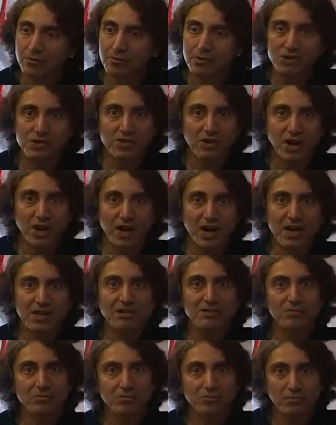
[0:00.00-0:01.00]

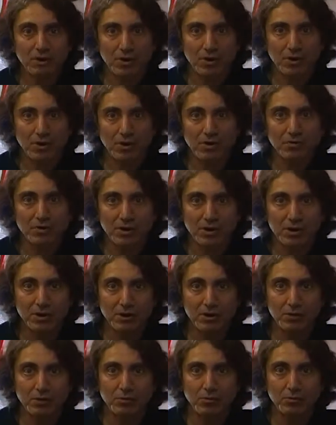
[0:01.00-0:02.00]
resides or,
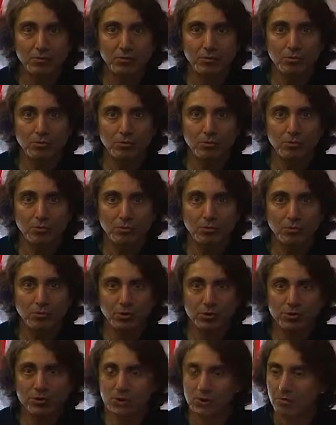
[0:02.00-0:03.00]
or uh,
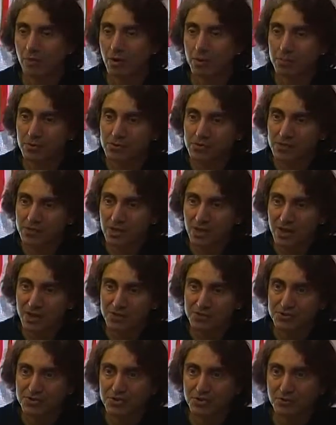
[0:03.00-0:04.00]
what she
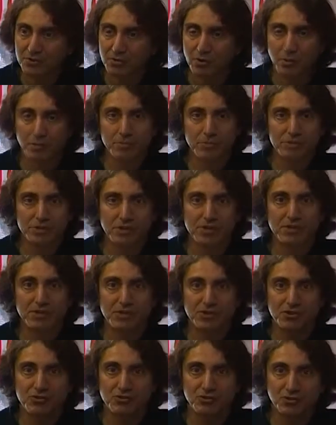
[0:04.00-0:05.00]
represents. She represents
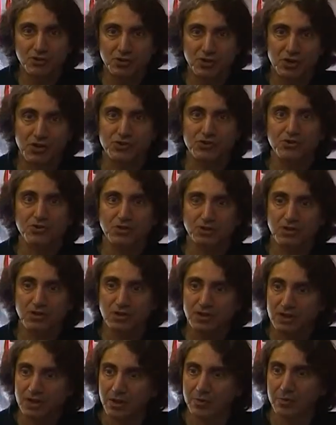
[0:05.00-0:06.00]
a traditional
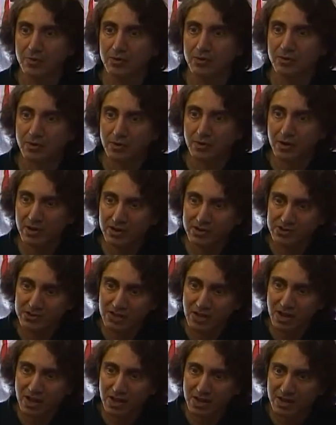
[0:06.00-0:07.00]
growing Democratic
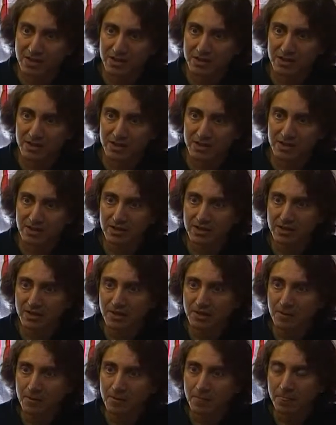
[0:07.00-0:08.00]
state
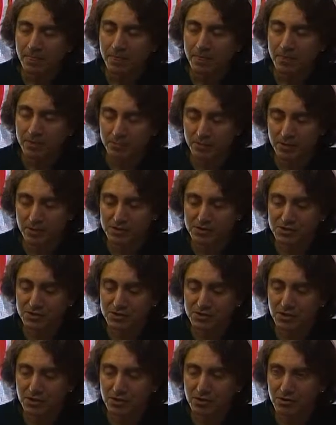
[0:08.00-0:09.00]
in
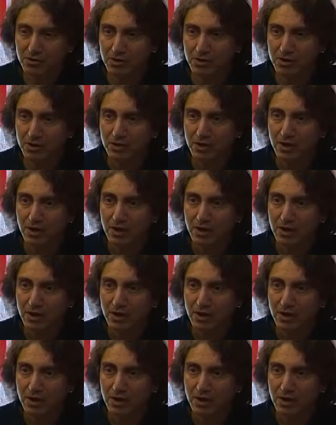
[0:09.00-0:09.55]
Minnesota.